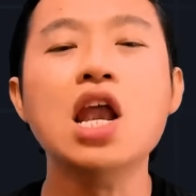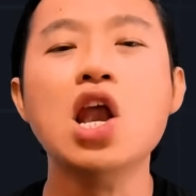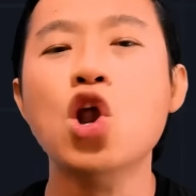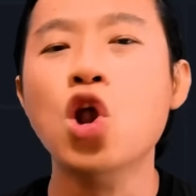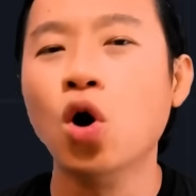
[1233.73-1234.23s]
a
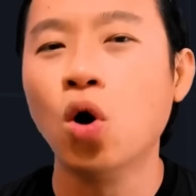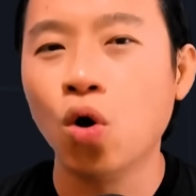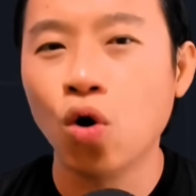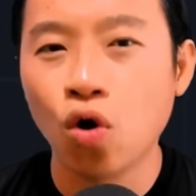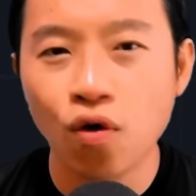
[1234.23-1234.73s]

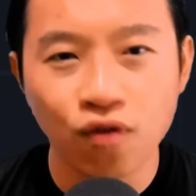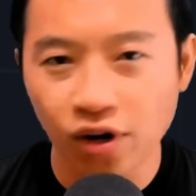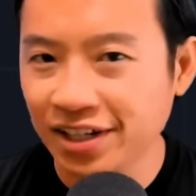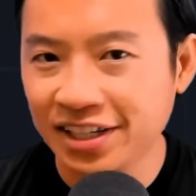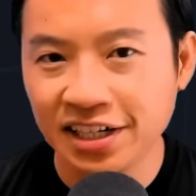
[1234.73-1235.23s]
low
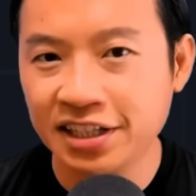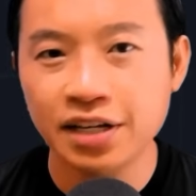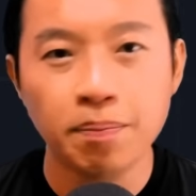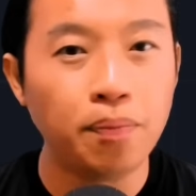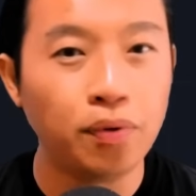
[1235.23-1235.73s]

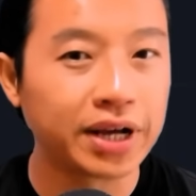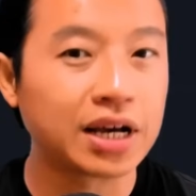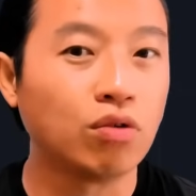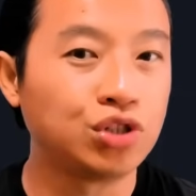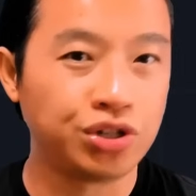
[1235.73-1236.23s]
volatility
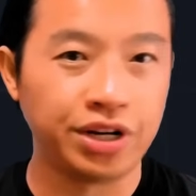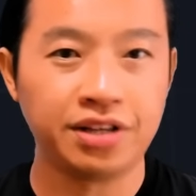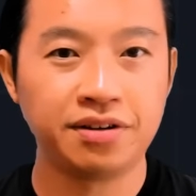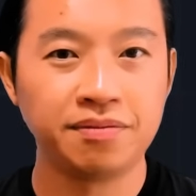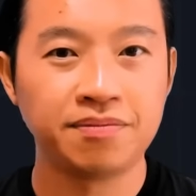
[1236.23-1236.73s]
breakout
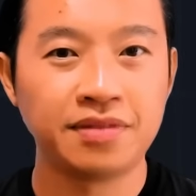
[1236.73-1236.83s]
trade.